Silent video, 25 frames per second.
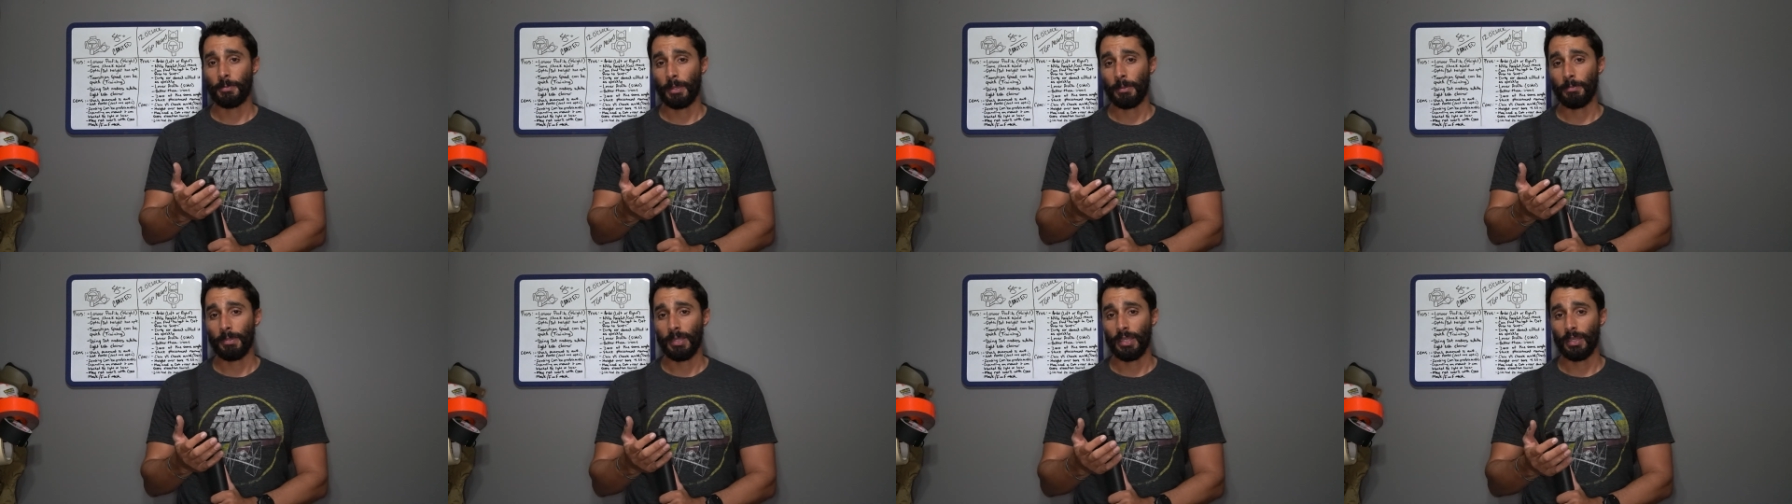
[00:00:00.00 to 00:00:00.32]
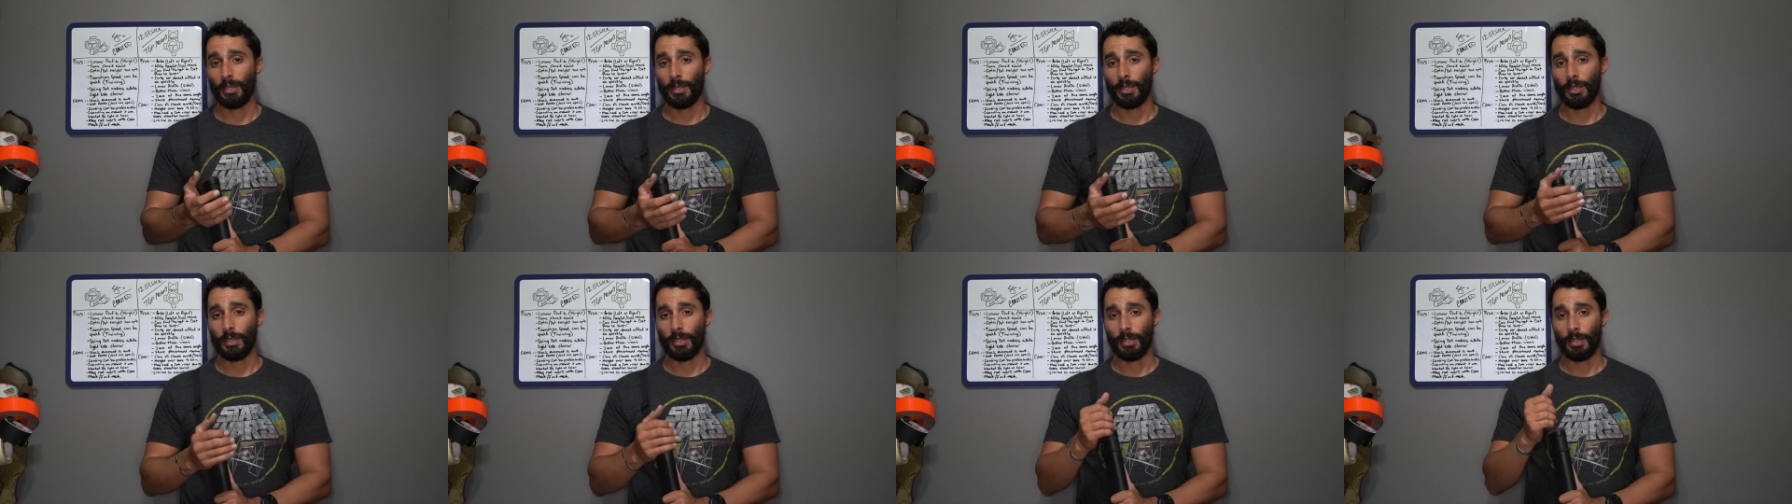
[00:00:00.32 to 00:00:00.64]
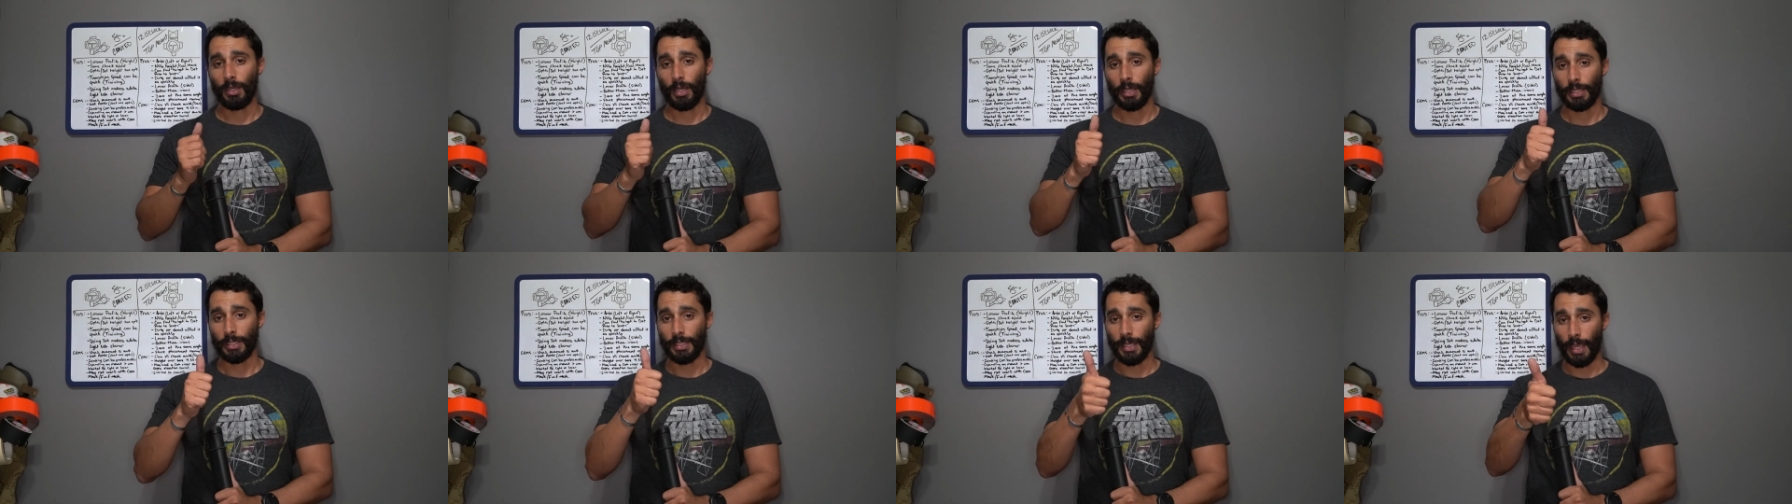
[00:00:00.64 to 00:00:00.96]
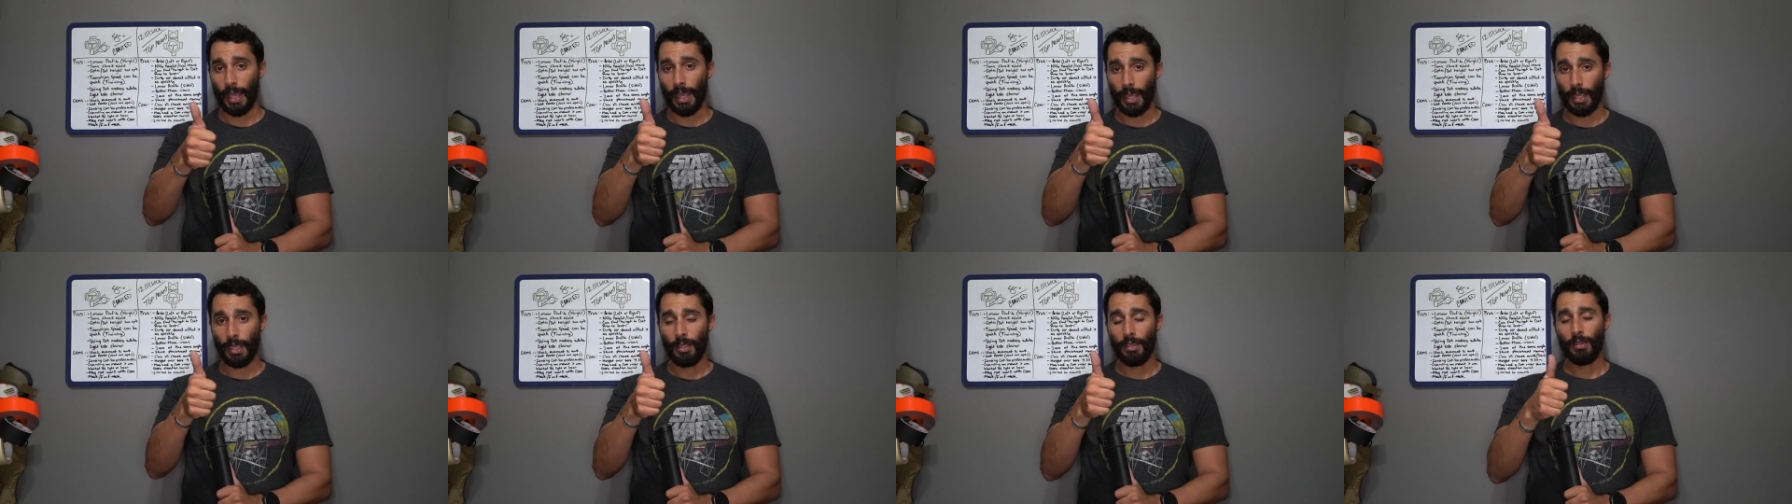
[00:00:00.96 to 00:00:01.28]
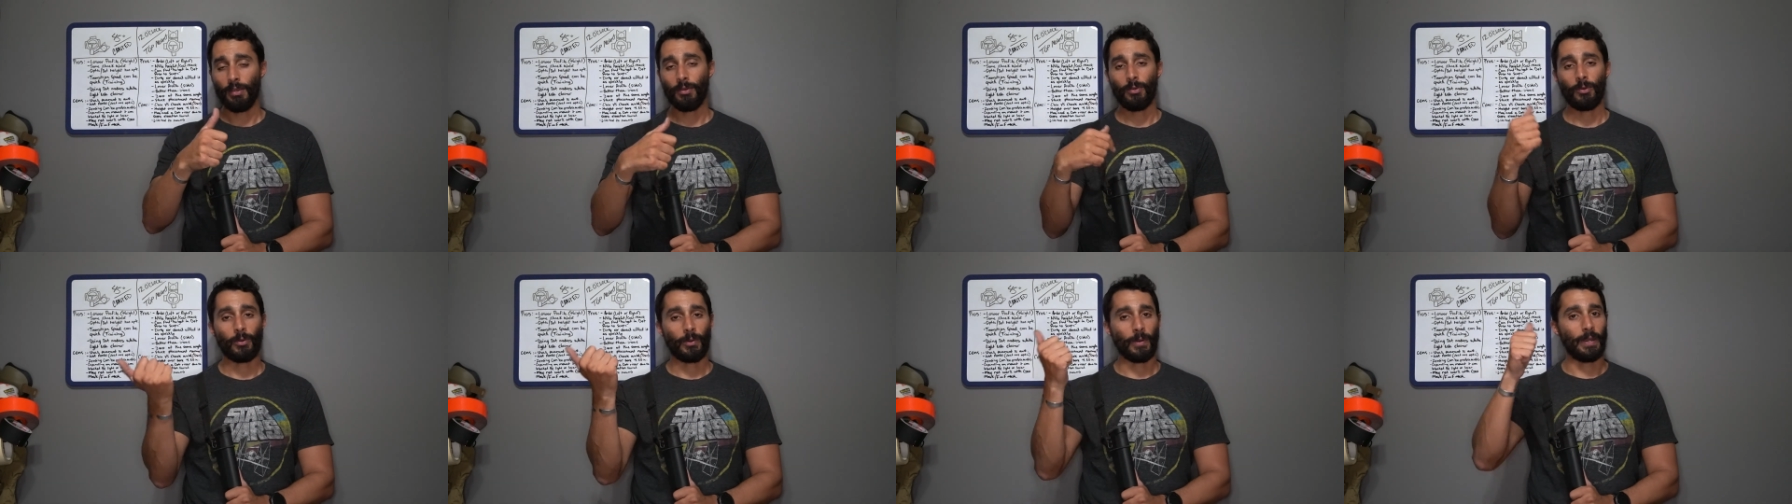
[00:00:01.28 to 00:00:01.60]
may be a
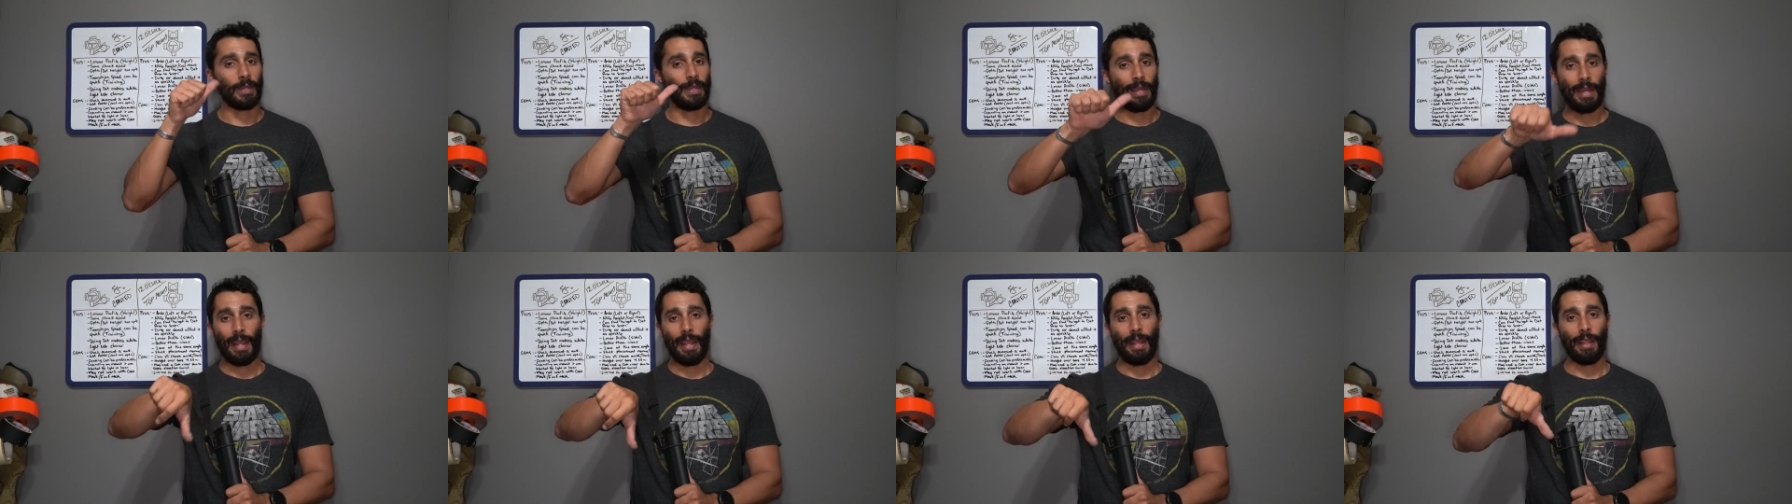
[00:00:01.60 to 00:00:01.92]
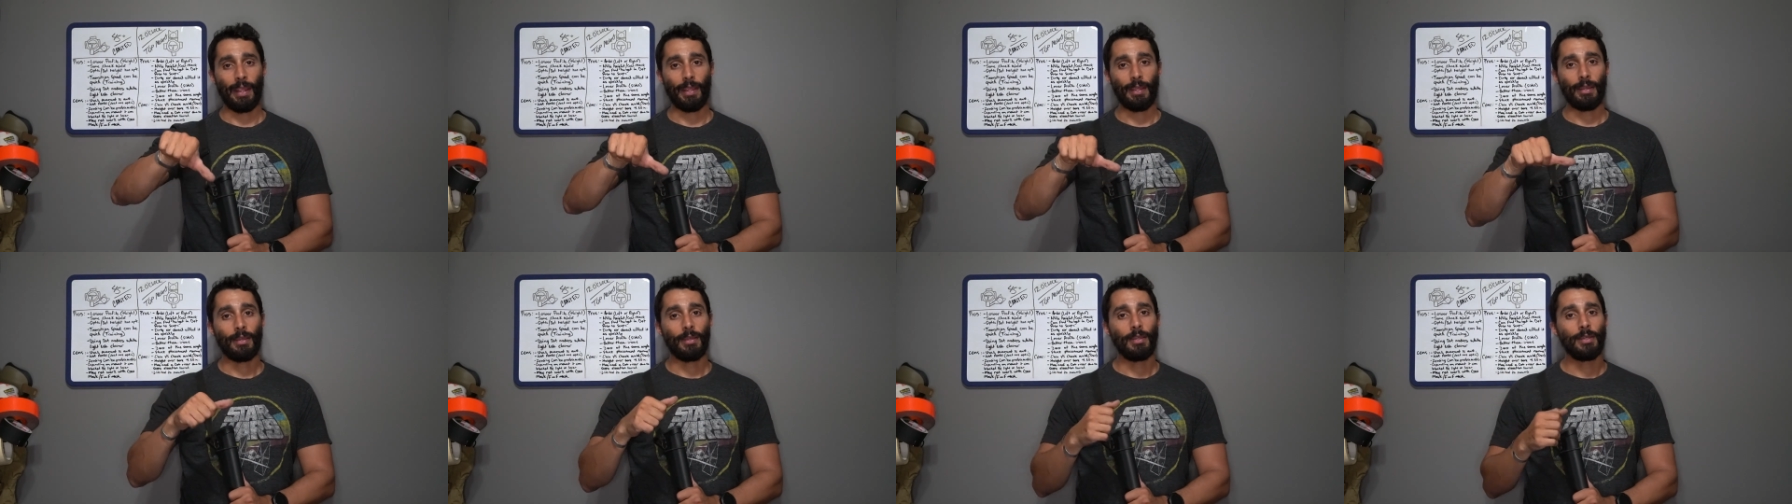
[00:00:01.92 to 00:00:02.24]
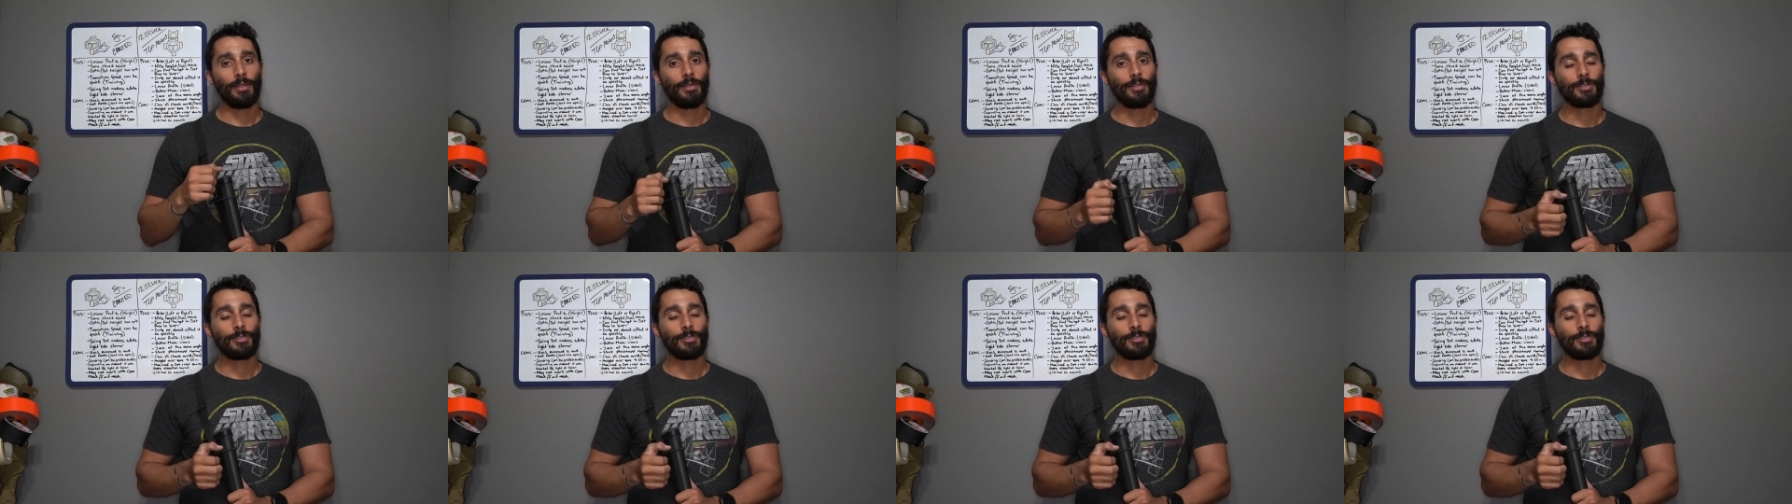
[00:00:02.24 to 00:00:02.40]
yay or a nay.